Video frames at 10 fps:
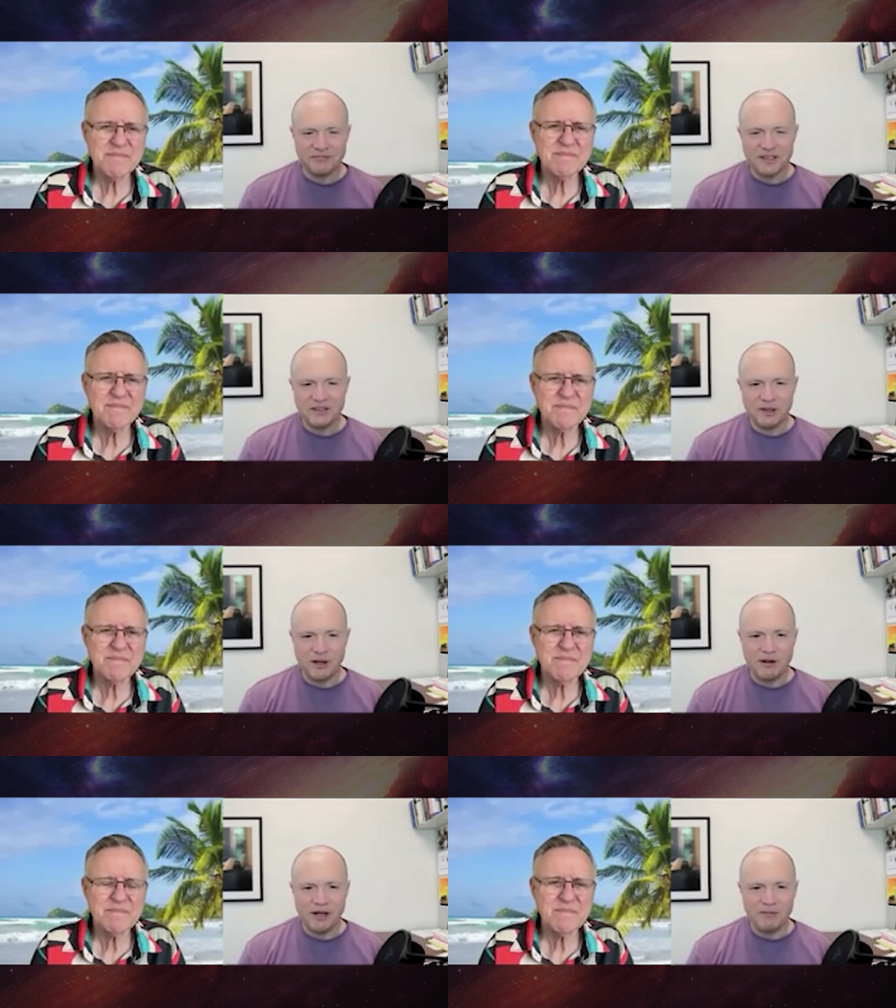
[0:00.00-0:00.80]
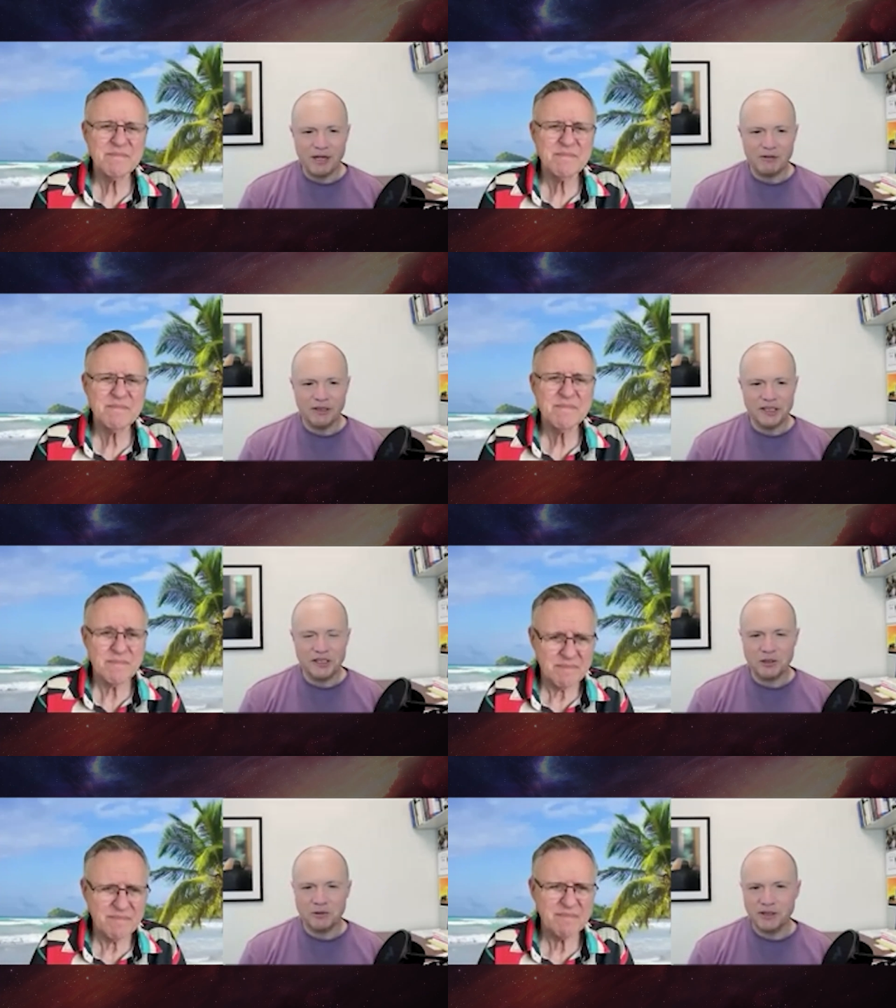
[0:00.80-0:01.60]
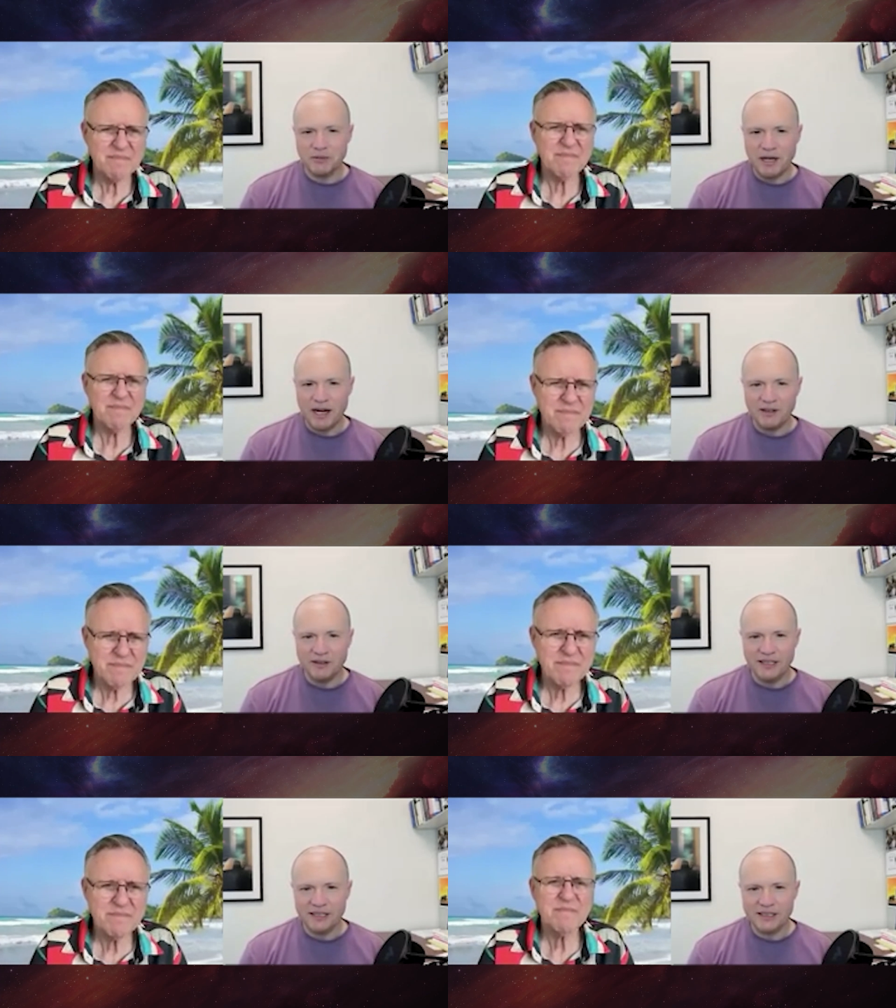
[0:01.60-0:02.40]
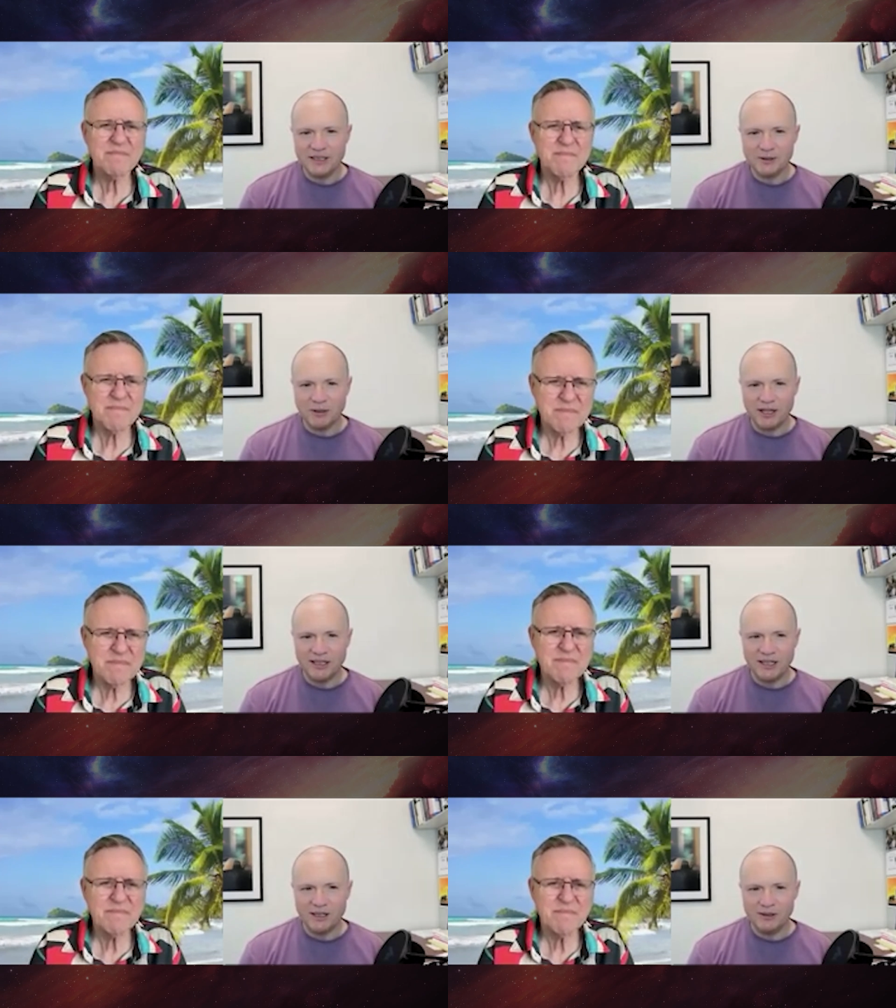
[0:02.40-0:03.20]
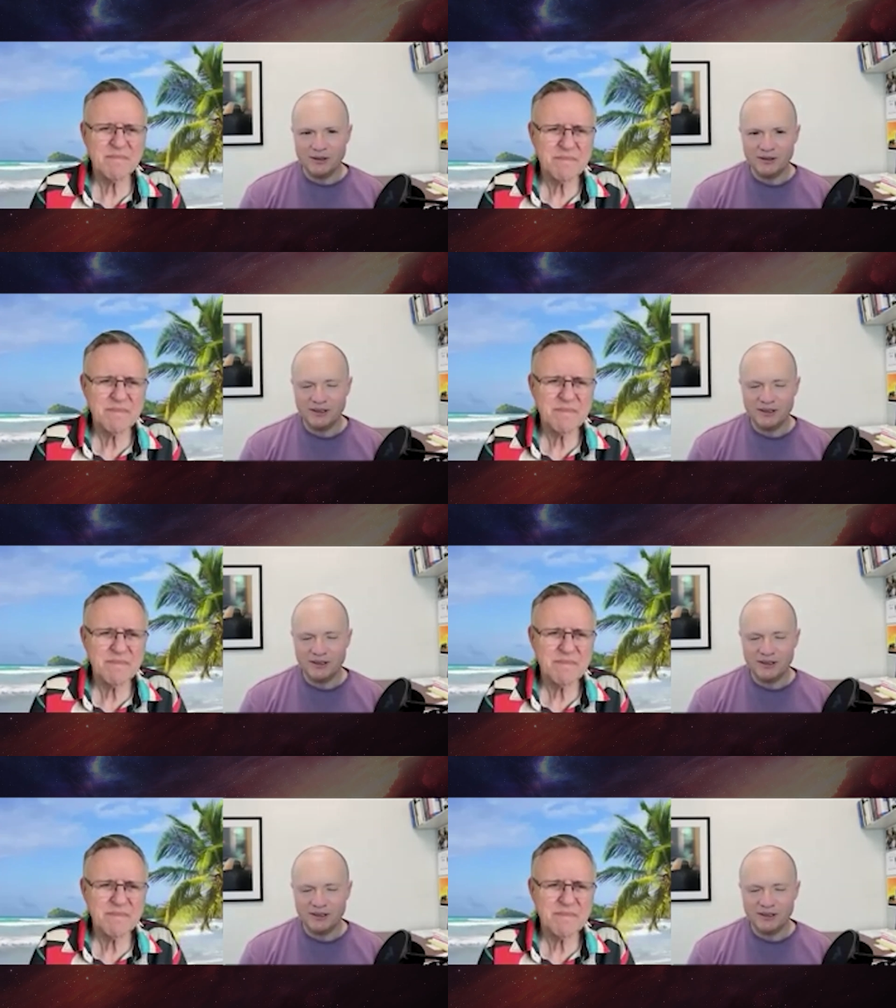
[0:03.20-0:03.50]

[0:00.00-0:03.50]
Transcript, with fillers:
Speaker 1: so I, am not really sure what the bottleneck is right now.